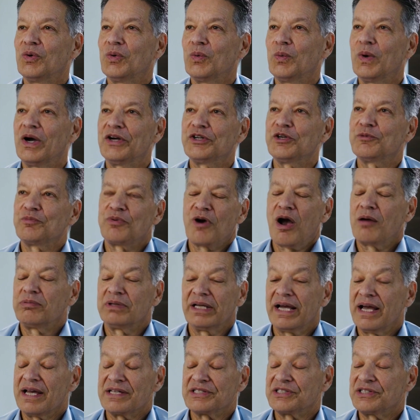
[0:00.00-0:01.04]
Well, you
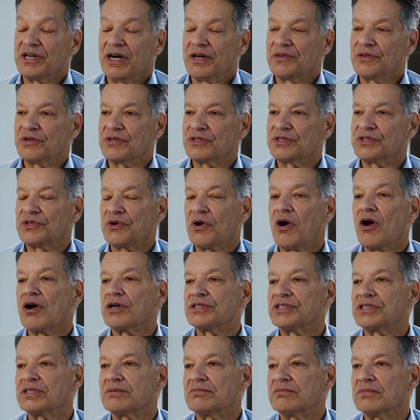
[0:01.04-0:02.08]
probably asked others. There are
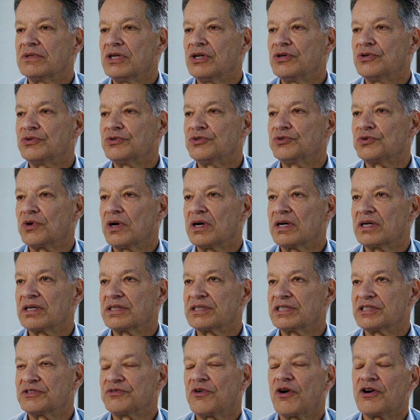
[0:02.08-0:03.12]
some new
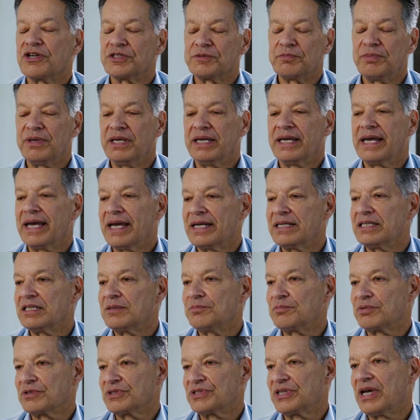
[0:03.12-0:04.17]
drugs. As far as PKD
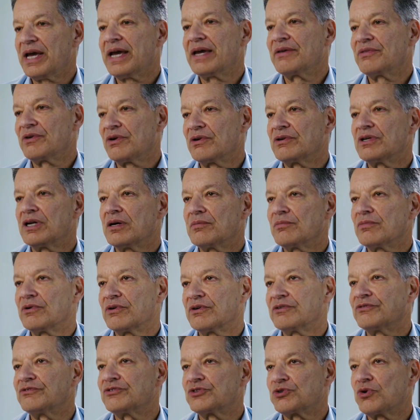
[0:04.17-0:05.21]
per se, there are a number
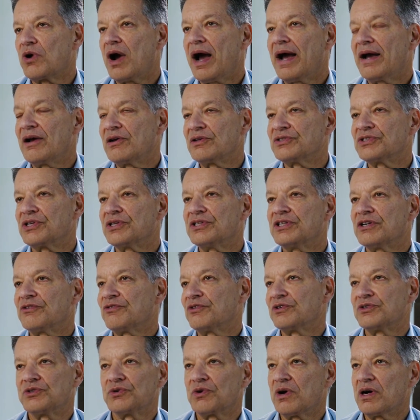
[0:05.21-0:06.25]
of trials on
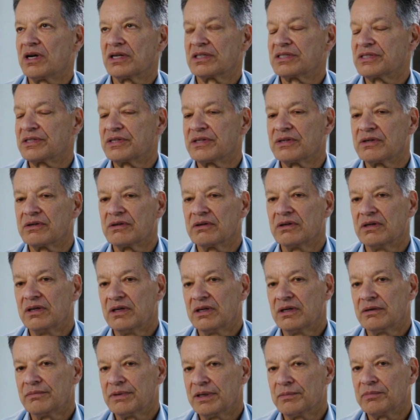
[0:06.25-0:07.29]
different drugs that
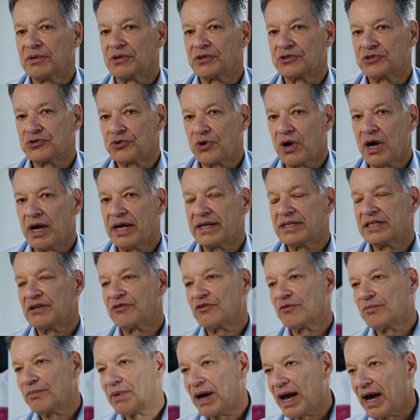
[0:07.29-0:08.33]
people are trying,
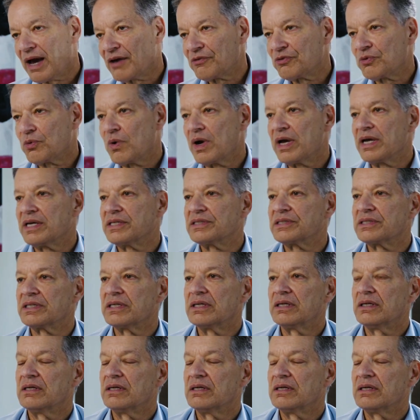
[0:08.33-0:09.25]
different pathways.